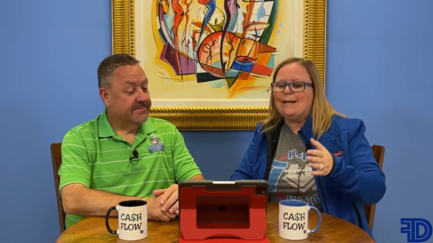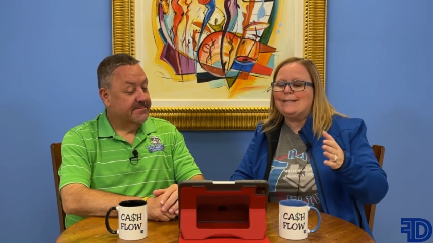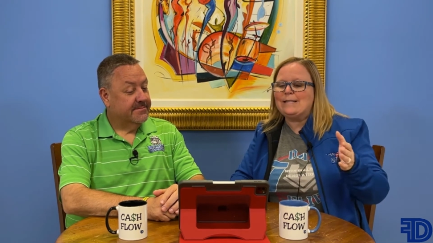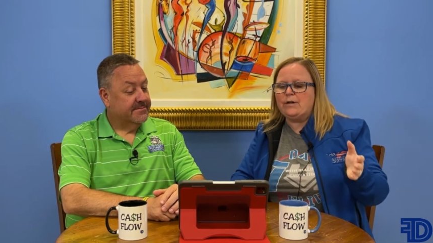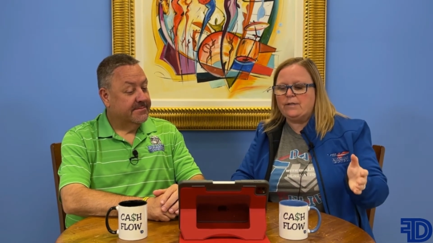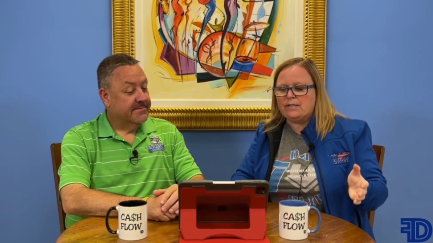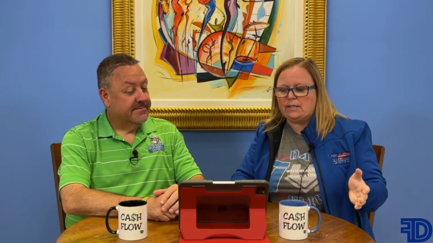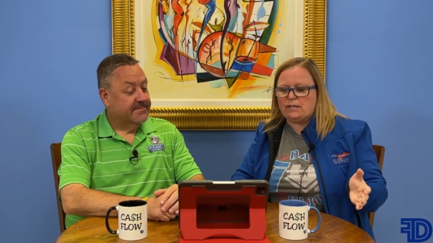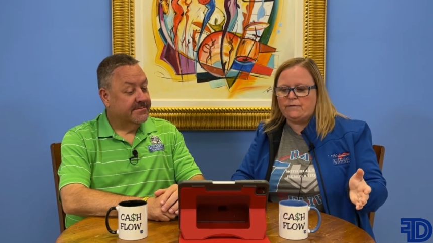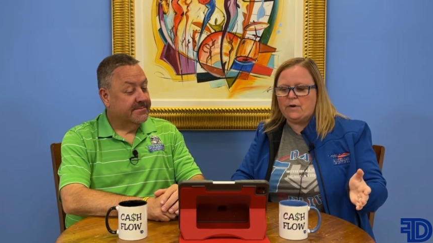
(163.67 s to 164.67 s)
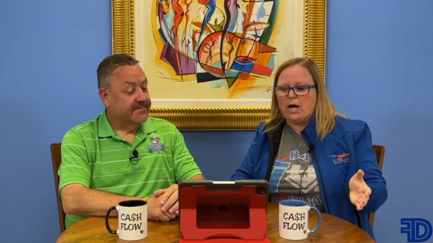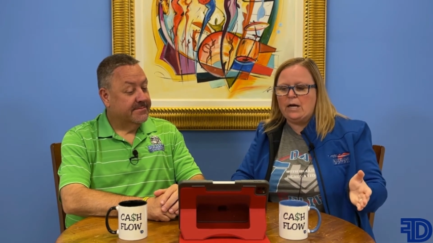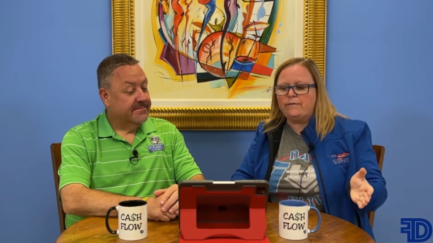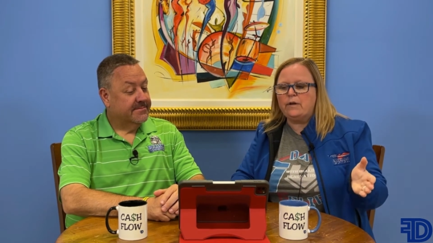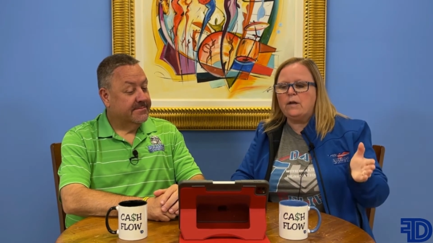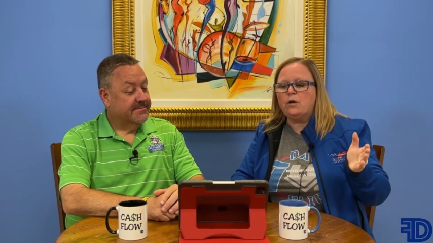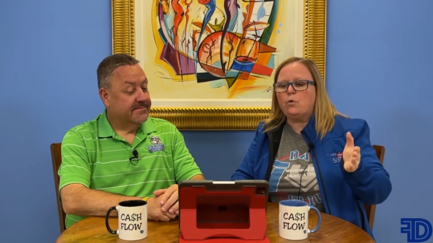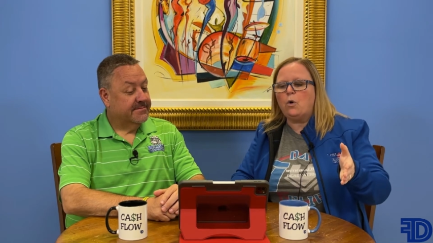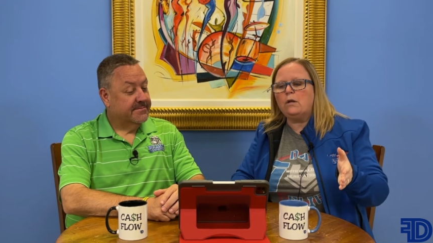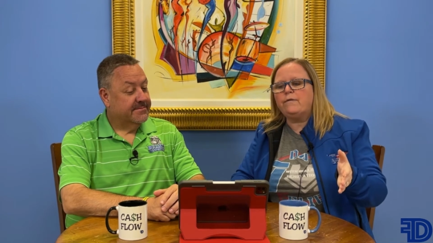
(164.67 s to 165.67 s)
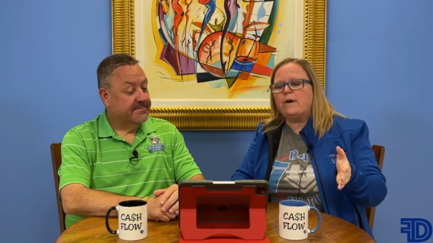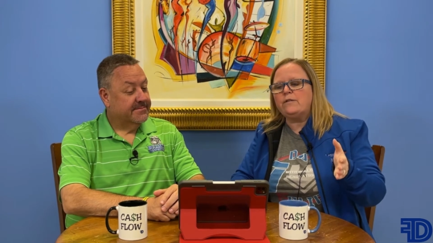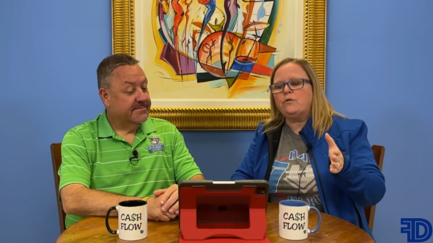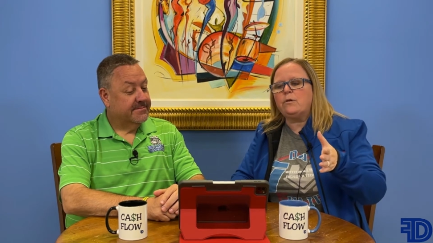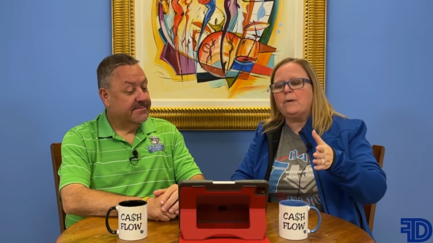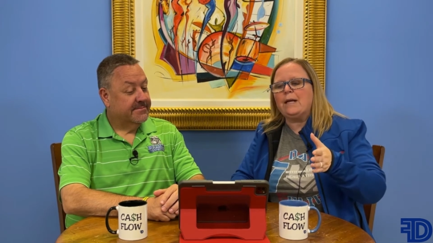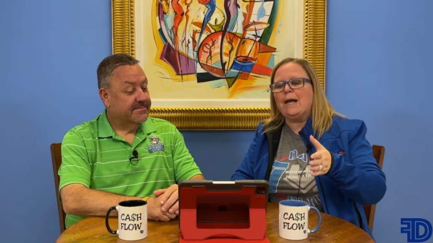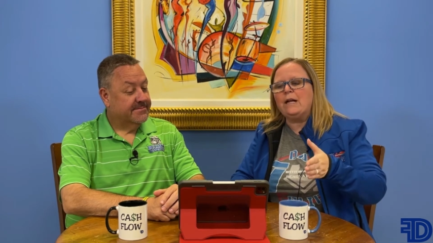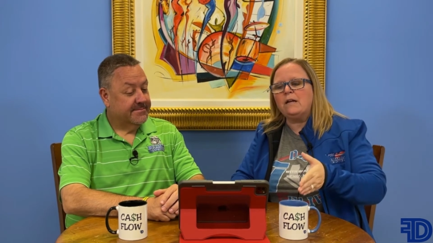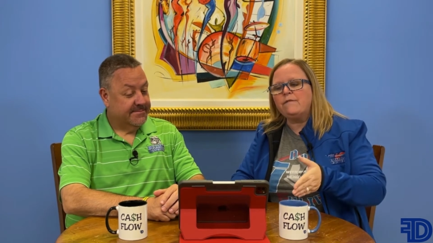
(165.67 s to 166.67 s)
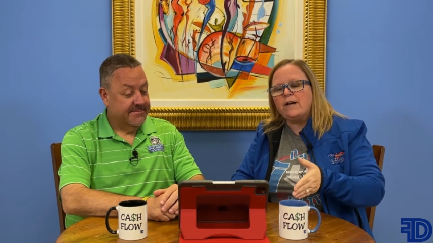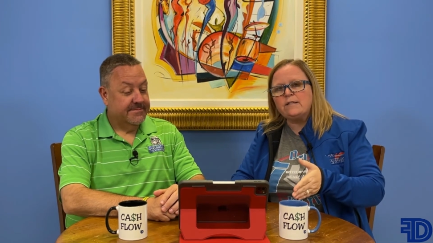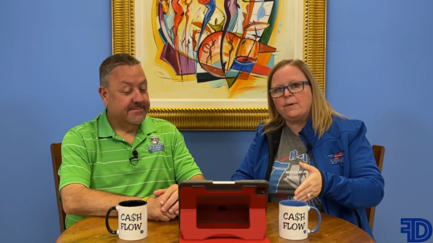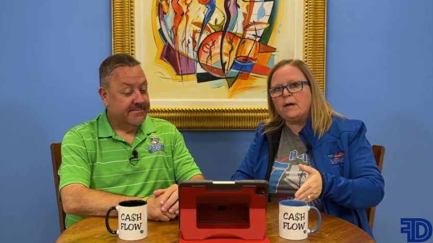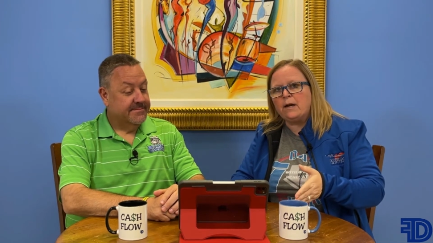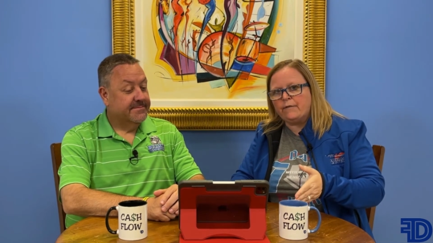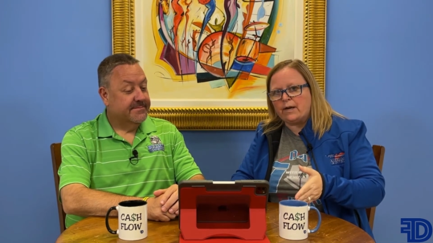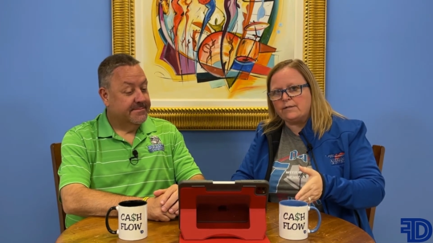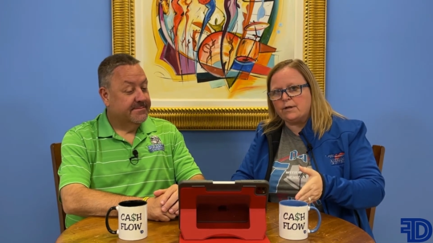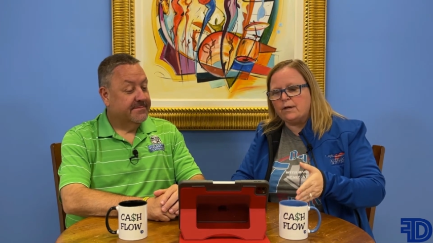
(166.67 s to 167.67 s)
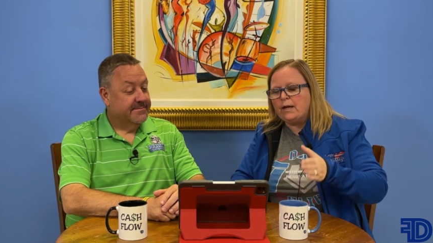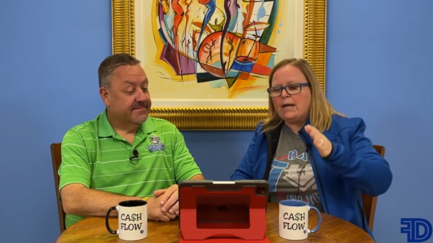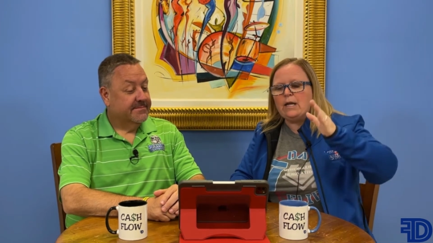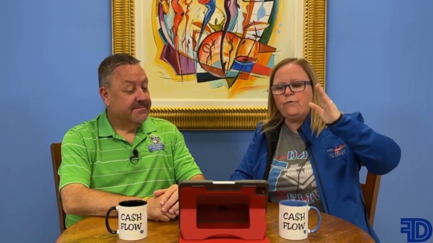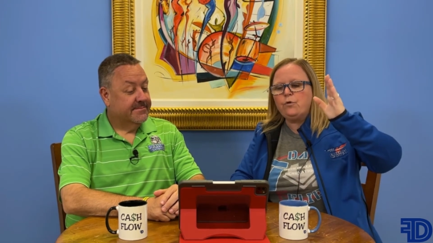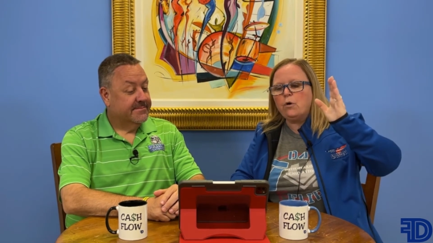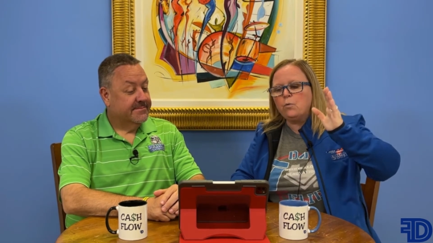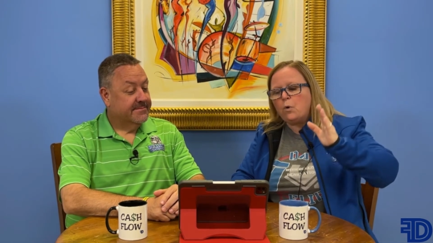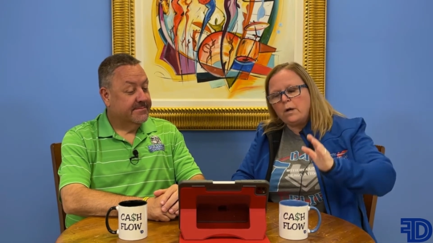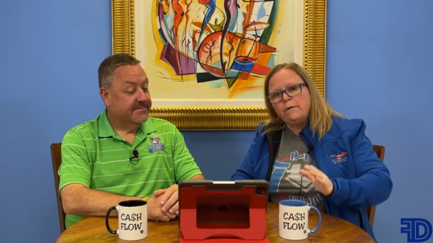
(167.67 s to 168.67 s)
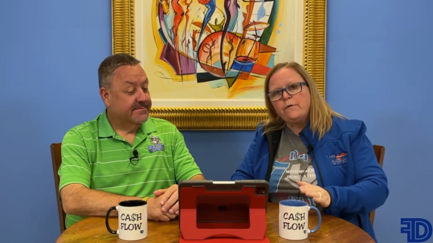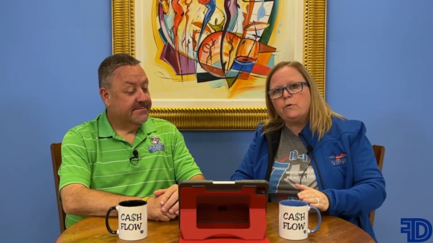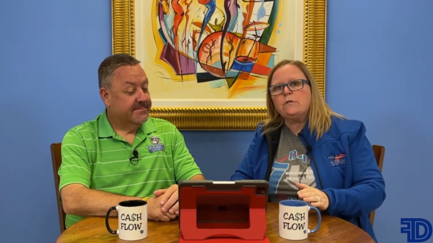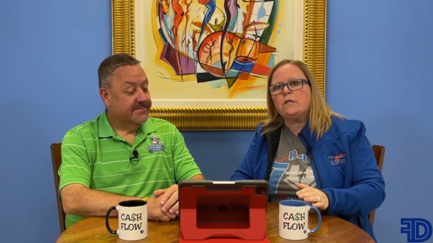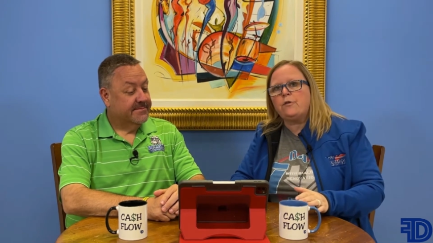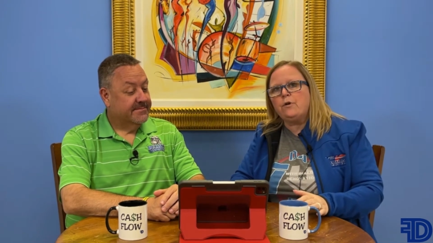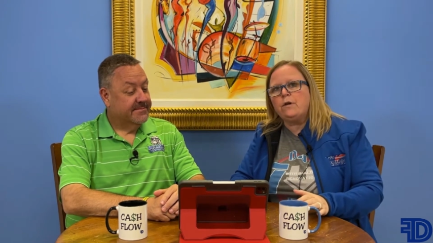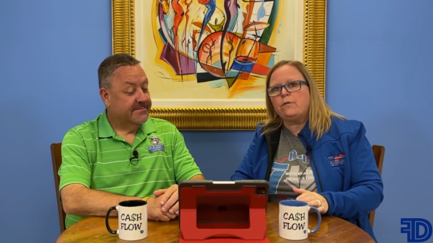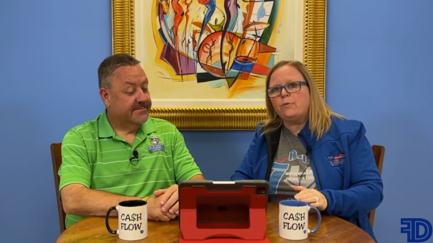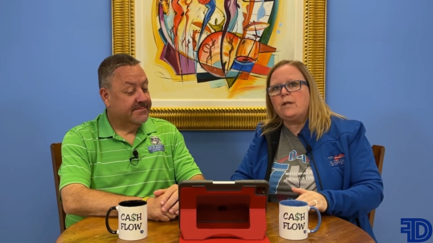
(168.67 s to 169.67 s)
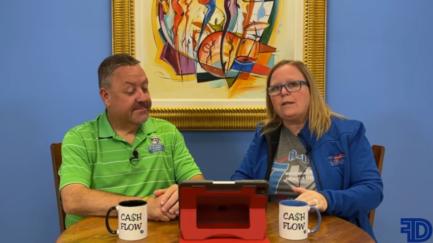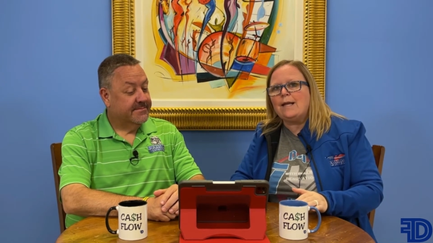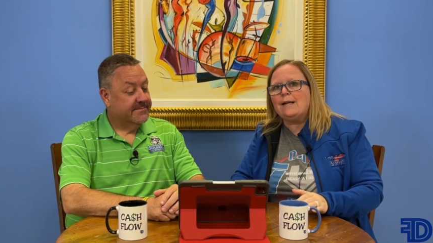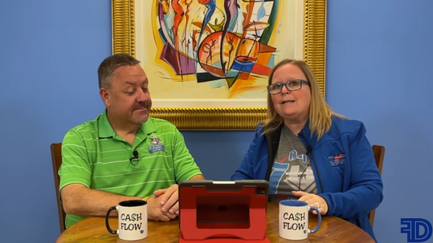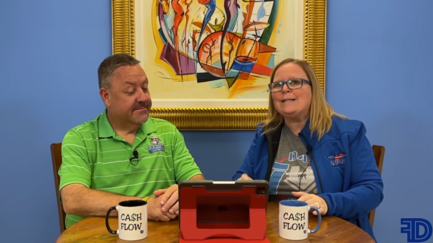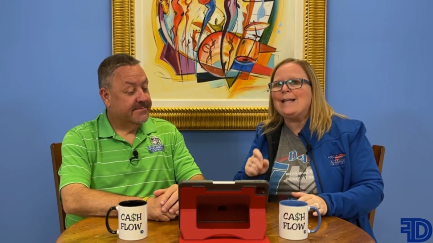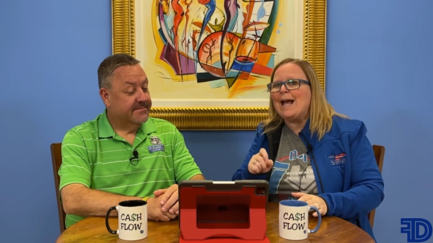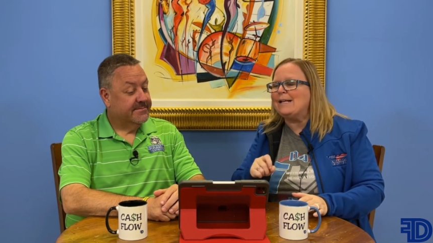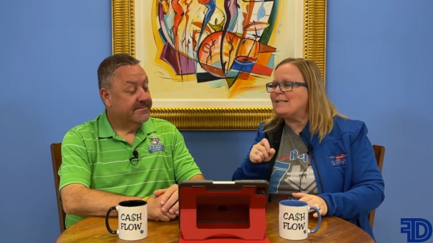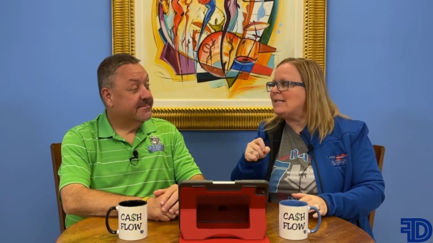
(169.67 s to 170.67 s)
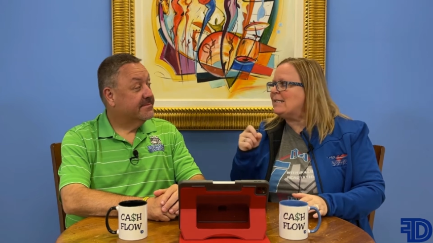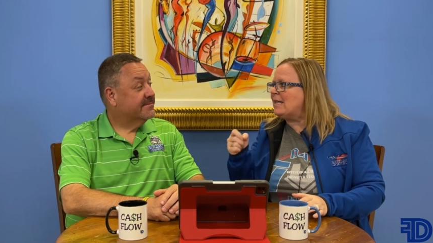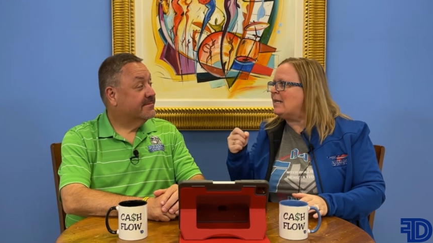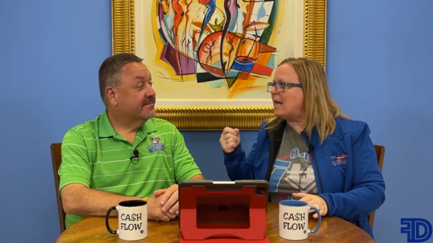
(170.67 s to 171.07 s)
Speaker 1: Series sixty-five qualifies you to be an investment advisor. If you are one of those th three things, the S E C